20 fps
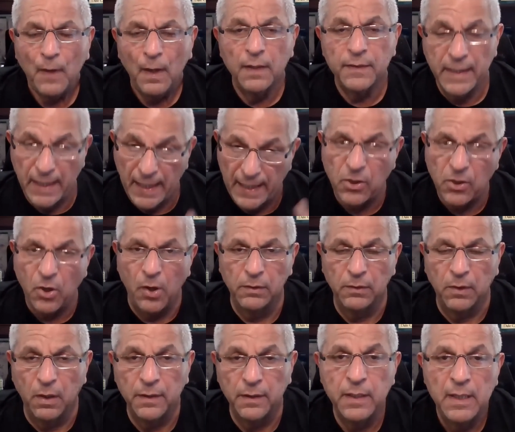that I call
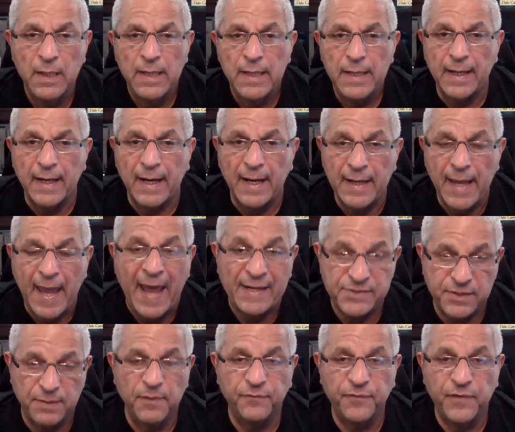on, and I asked
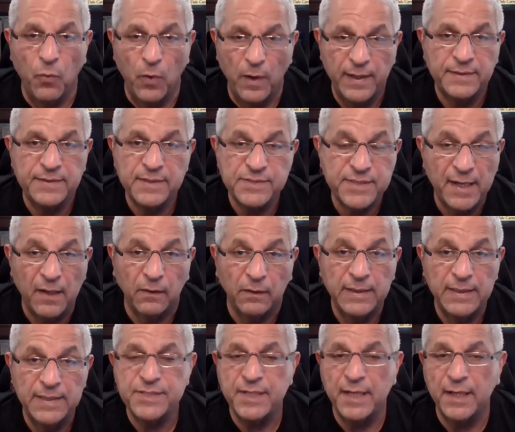him if he wanted to sell.
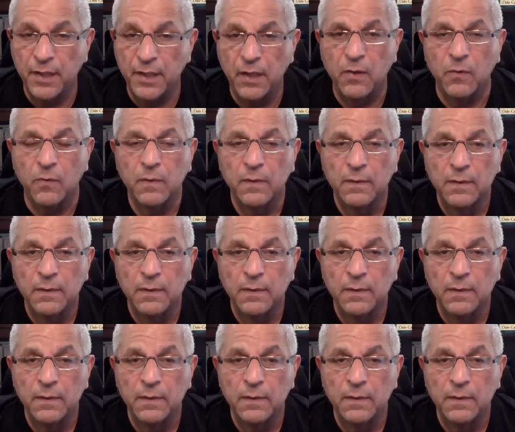He said no.